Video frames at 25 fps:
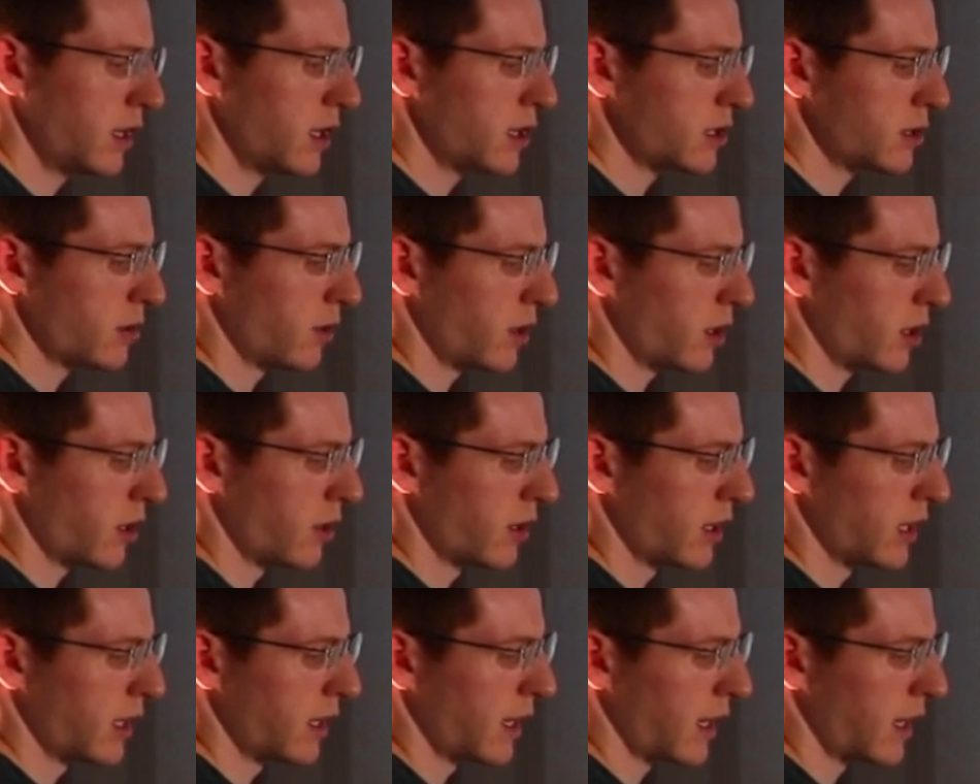So I'll go
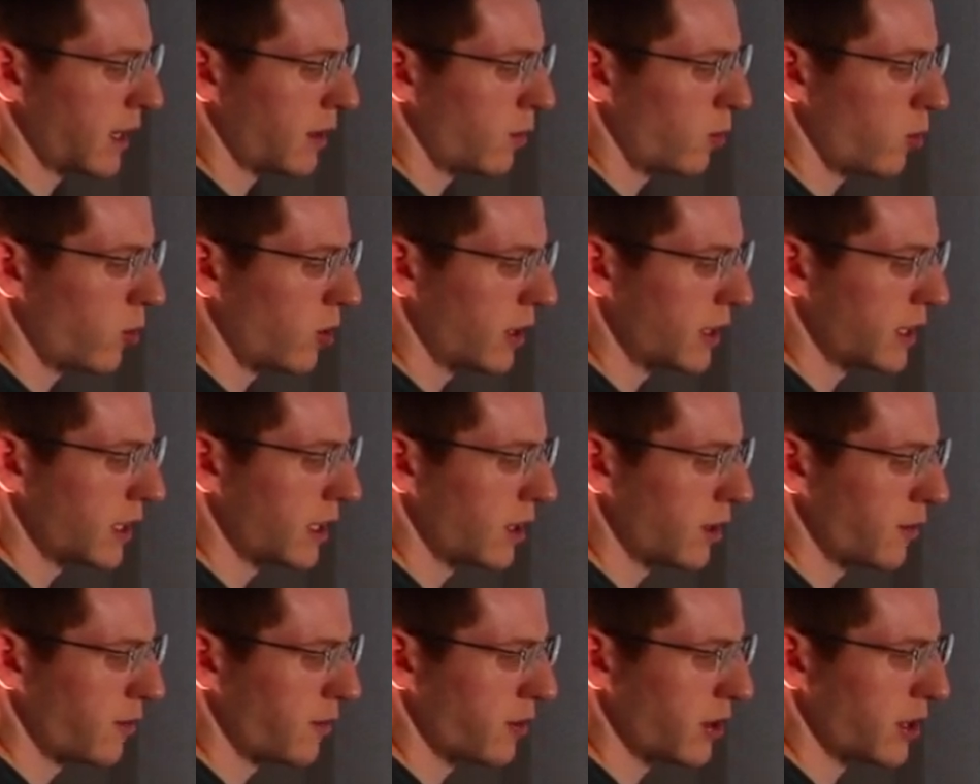ahead and add a 1
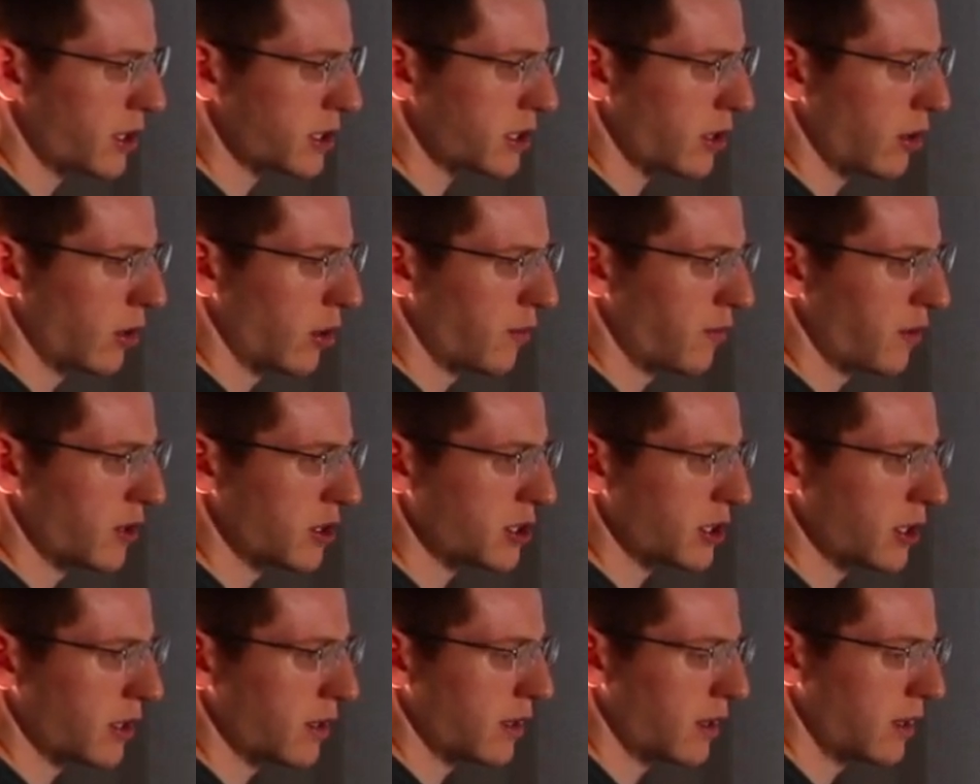here for this
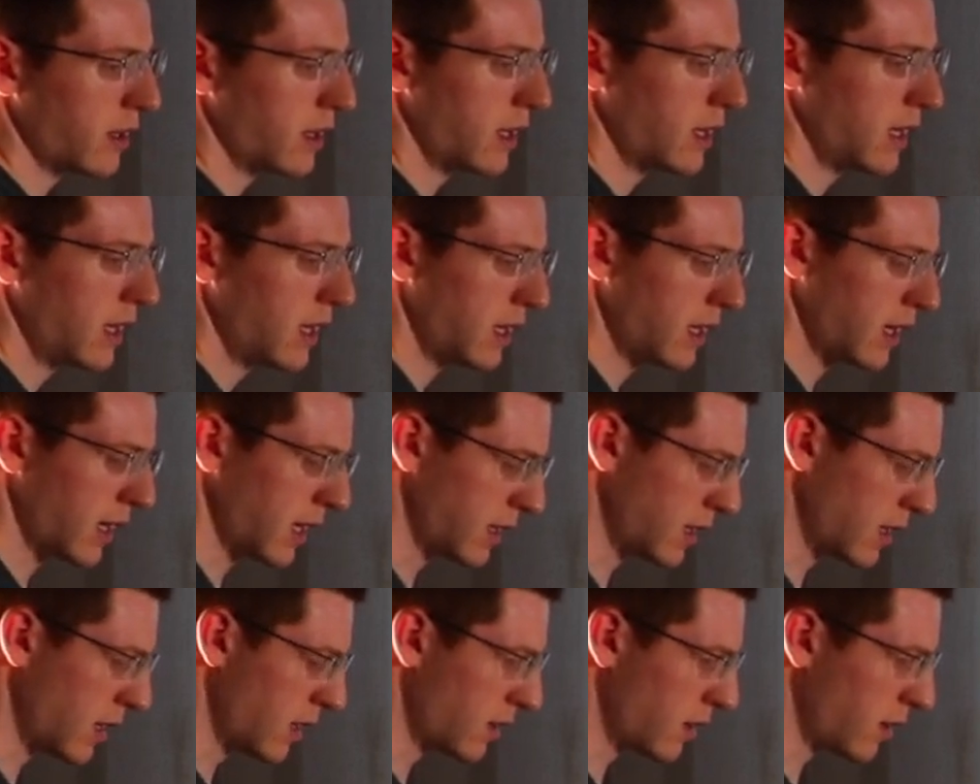coefficient.
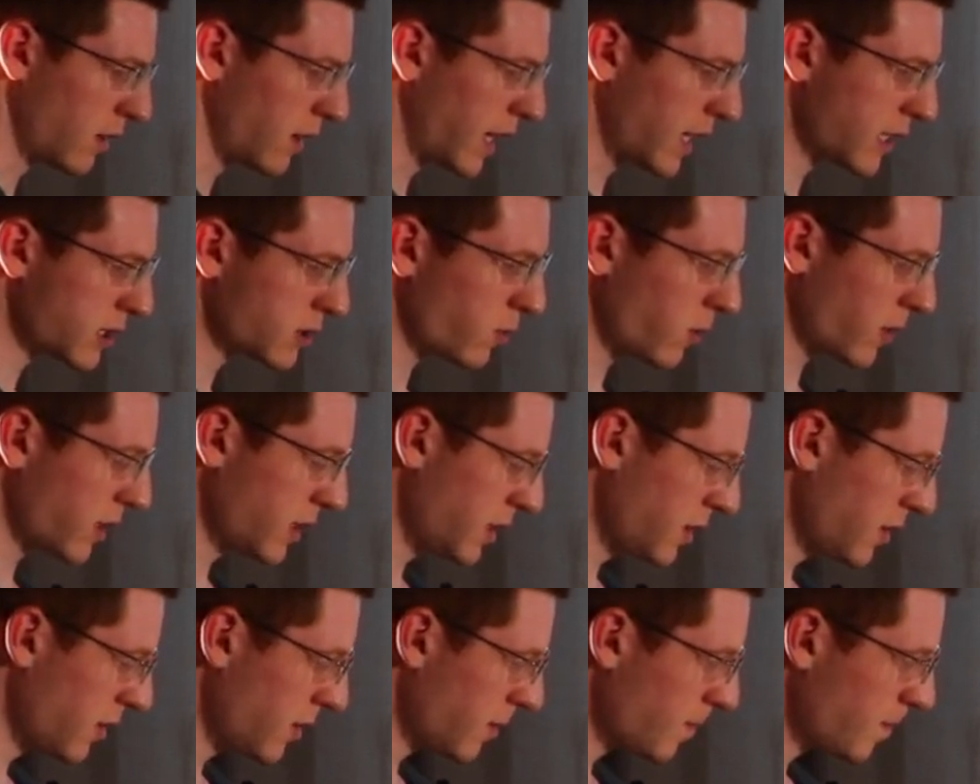And then the last one
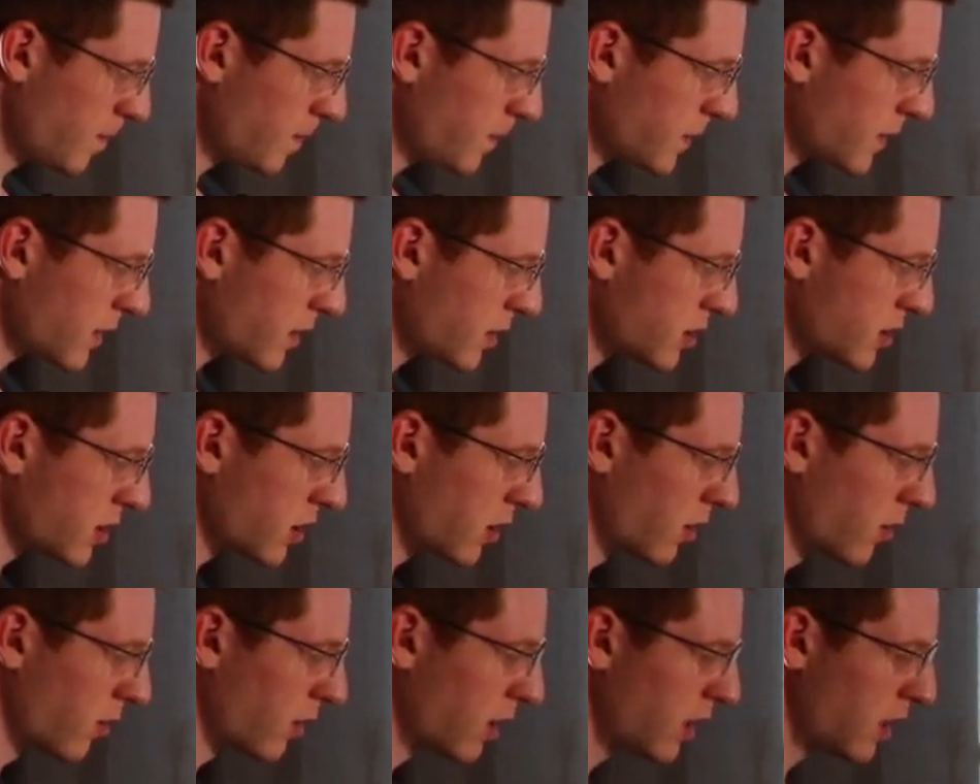here.
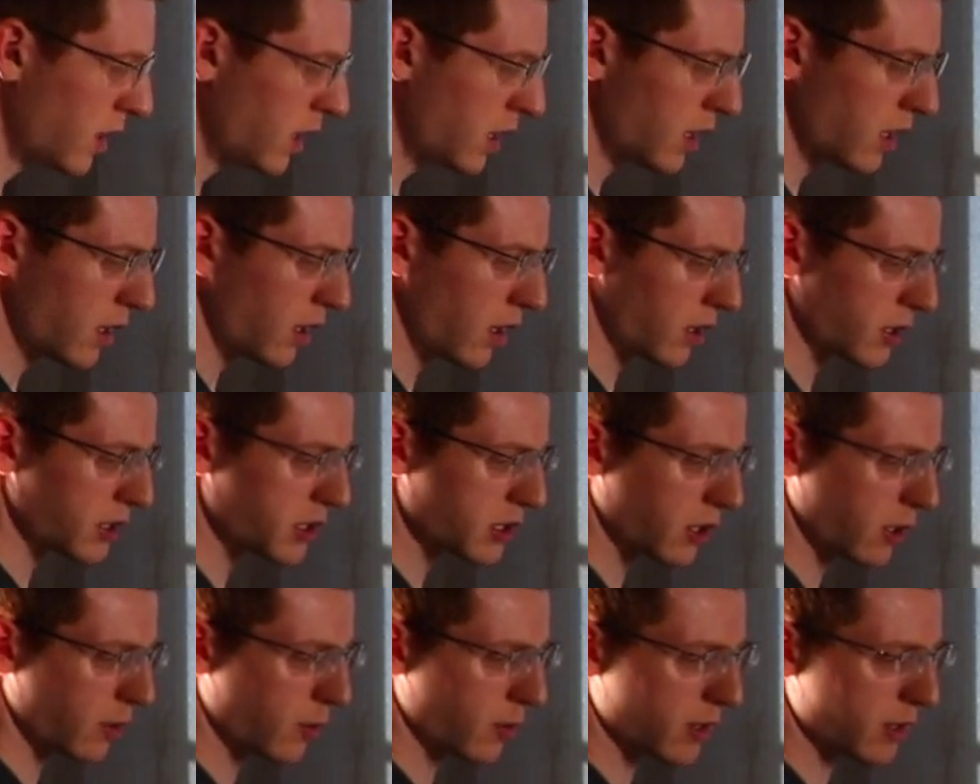So I'll
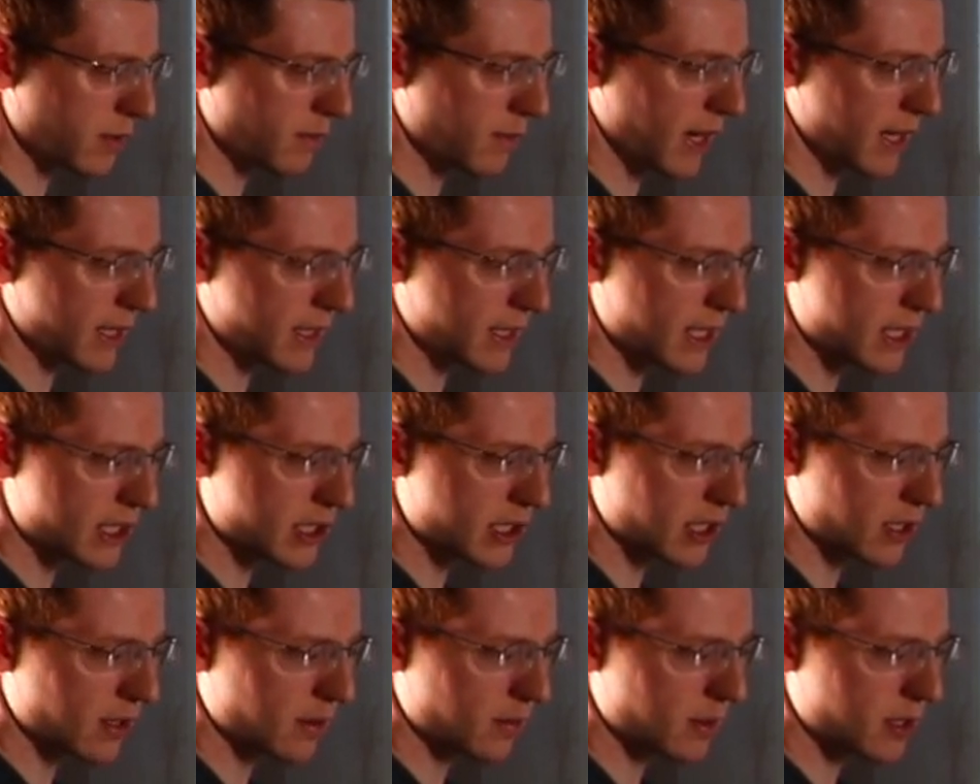start with
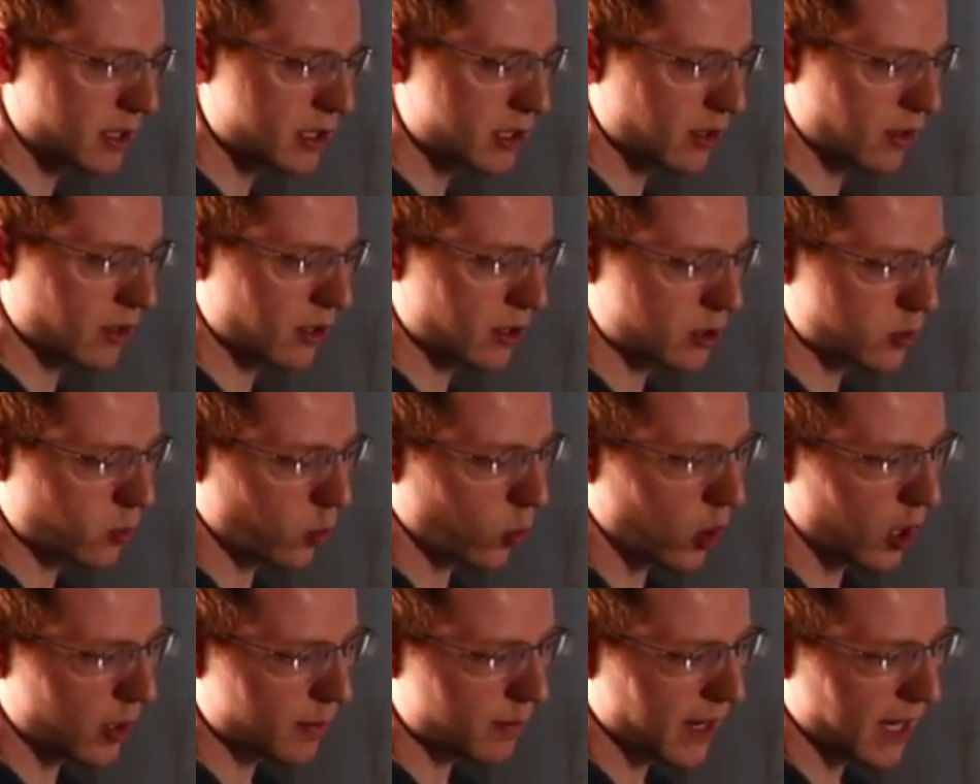magnesium. So there's
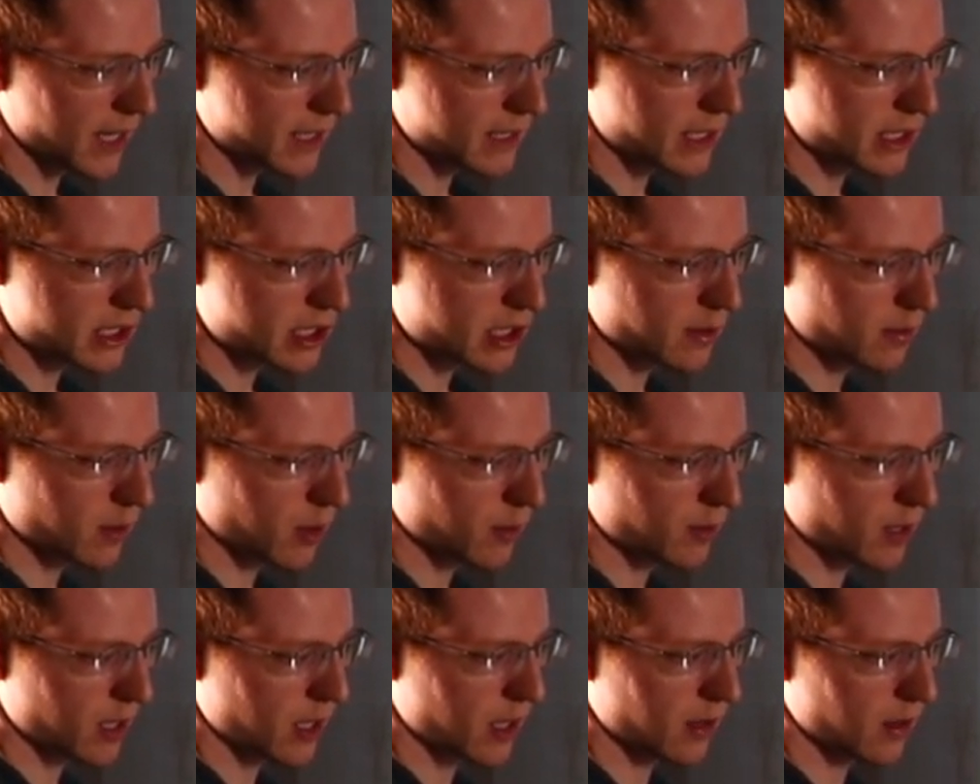1 magnesium
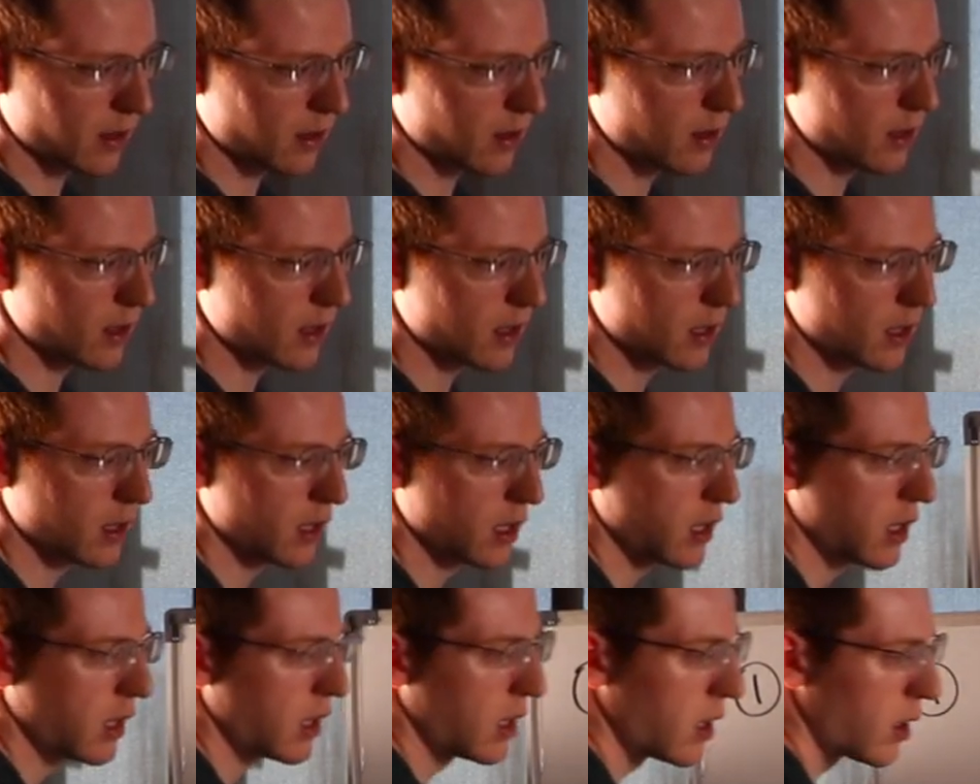over here,
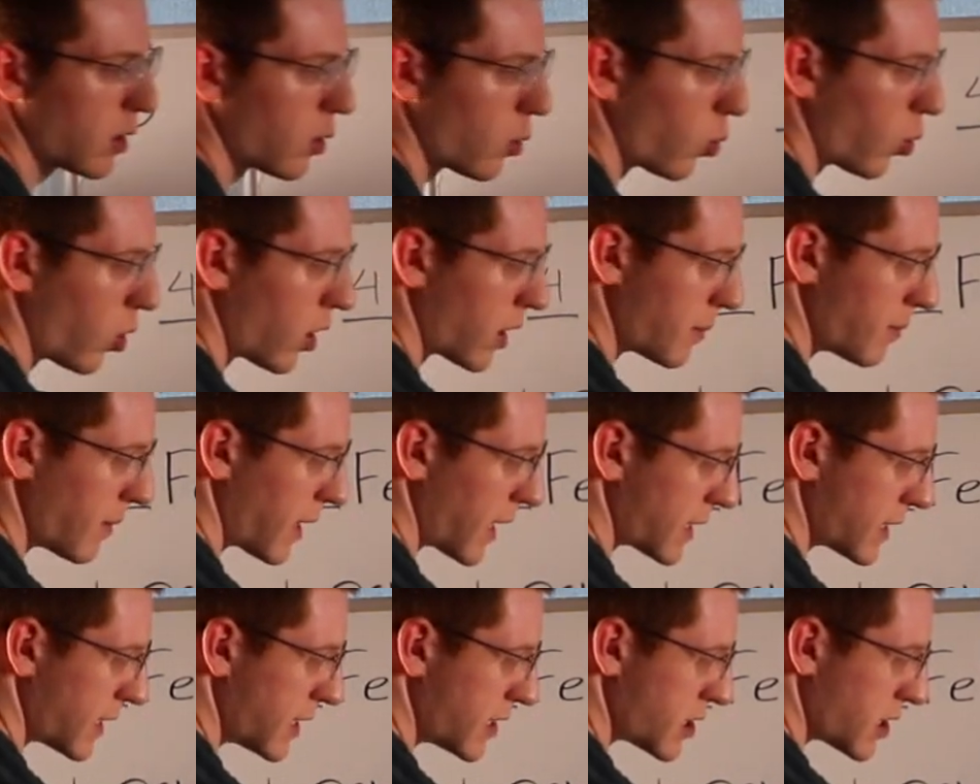1
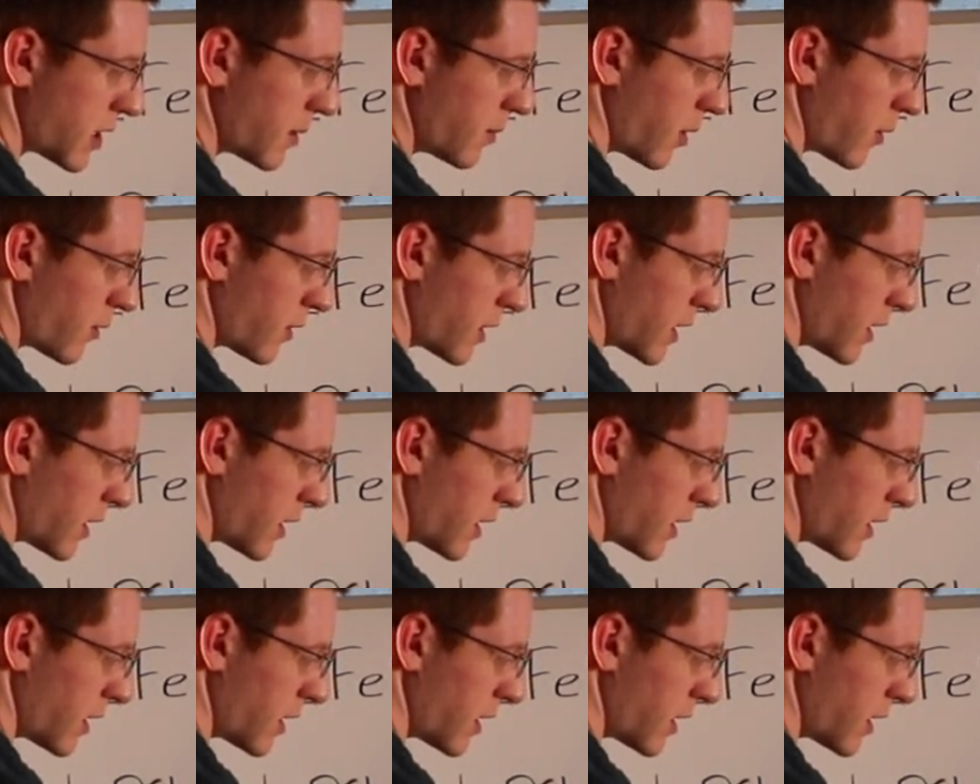magnesium over